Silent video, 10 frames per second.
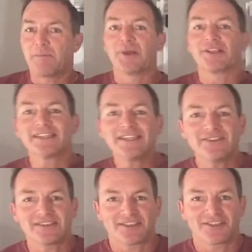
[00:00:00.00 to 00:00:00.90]

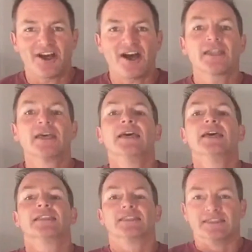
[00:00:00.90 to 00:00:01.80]
believing the thought,
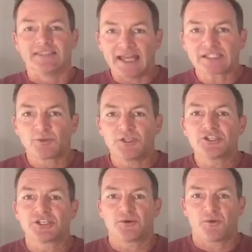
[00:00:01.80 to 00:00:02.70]
that's when
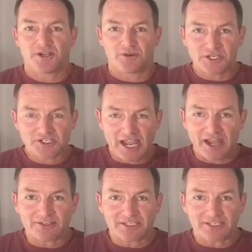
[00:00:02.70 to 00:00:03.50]
you're going to want to reach out.